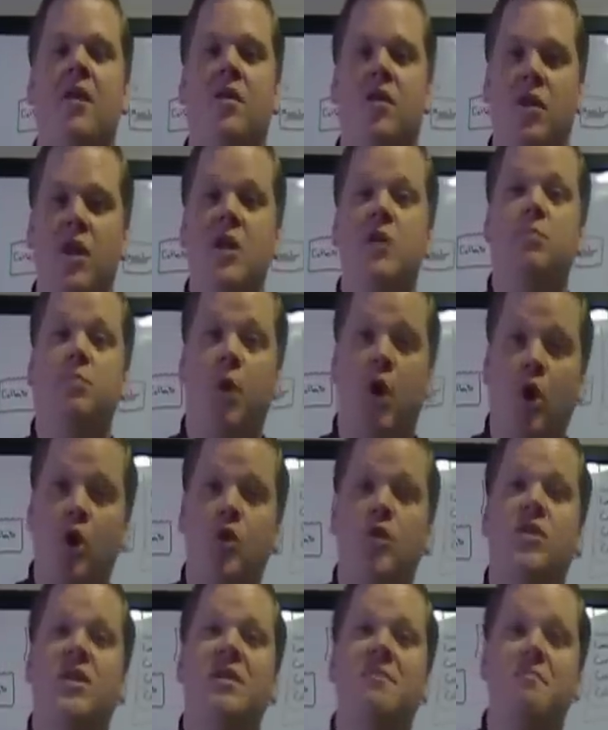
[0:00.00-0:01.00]
This
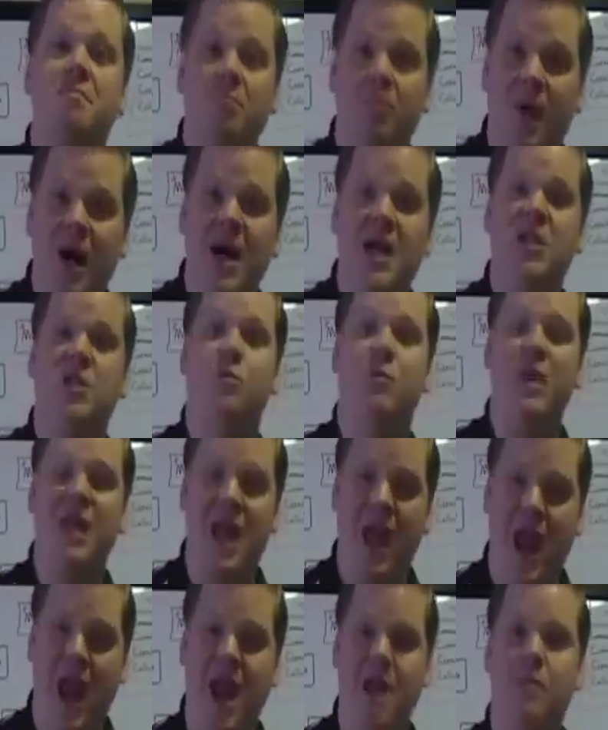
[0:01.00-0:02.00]
person must be
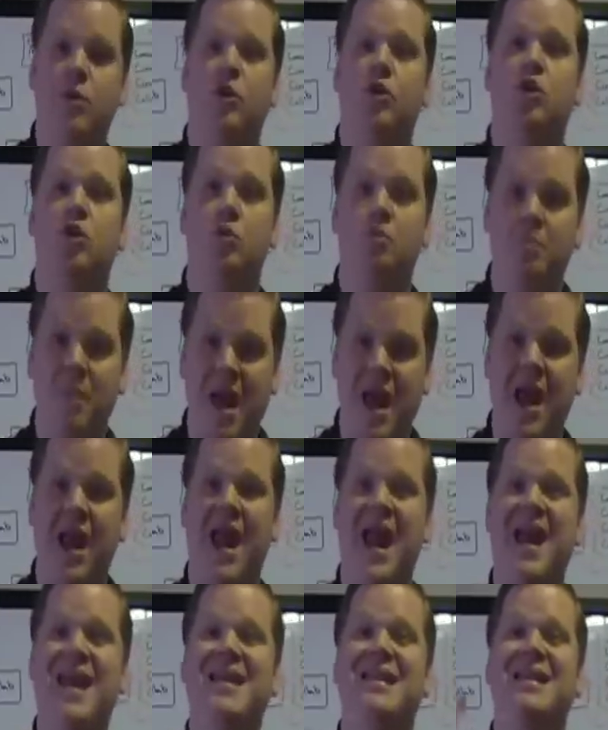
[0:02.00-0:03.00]
able to make
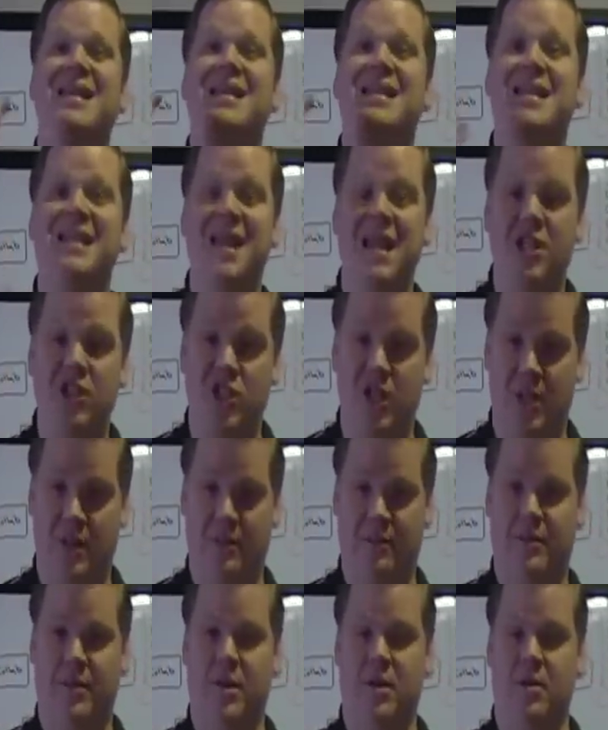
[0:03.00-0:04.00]
a decision.
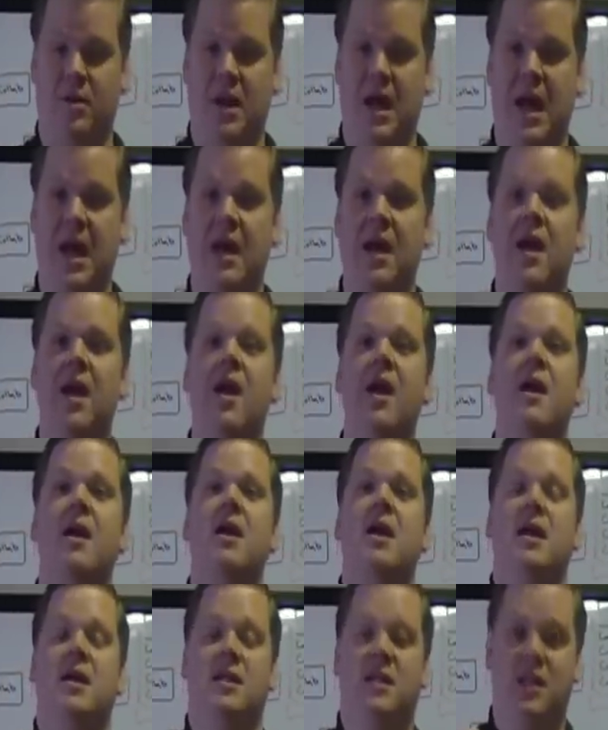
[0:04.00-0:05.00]
Okay?
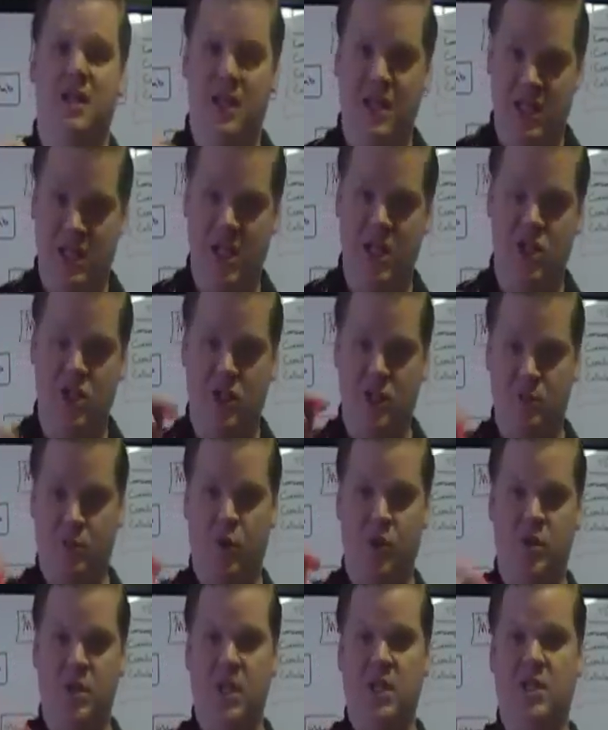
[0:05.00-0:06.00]
It's the decision this
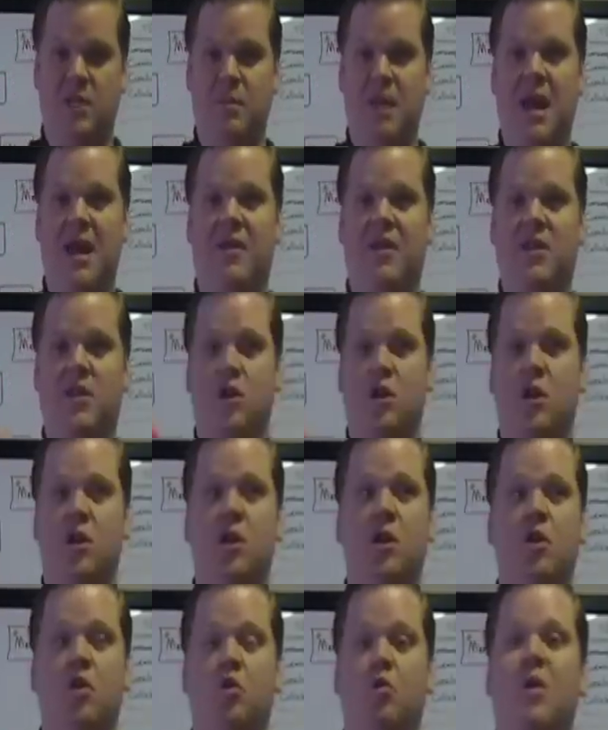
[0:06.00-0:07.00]
person needs to make that's going to
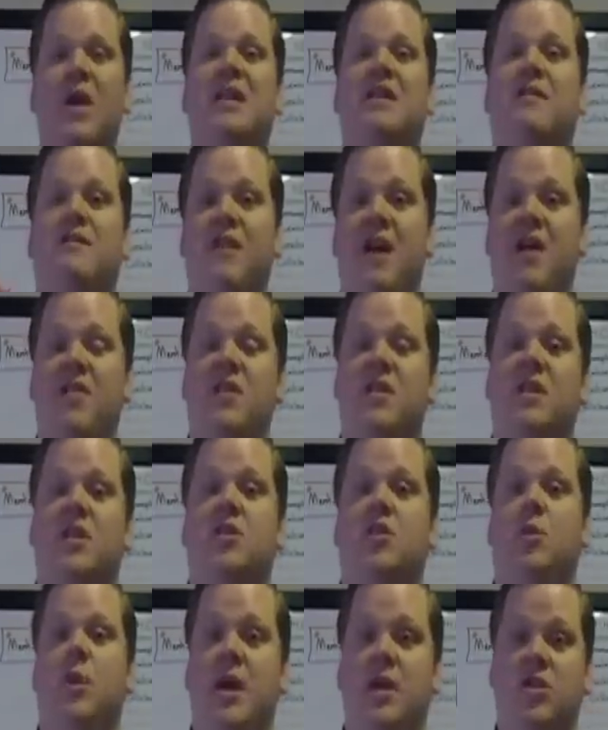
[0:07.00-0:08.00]
rectify the
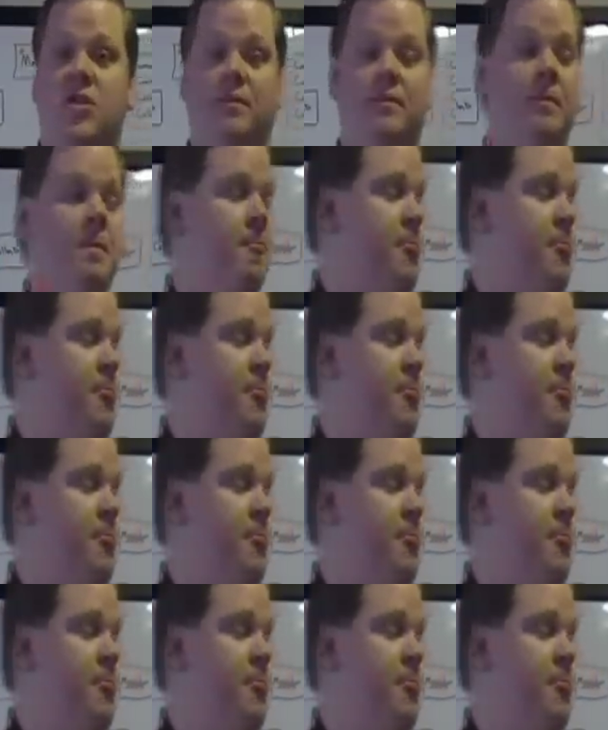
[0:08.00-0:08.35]
situation.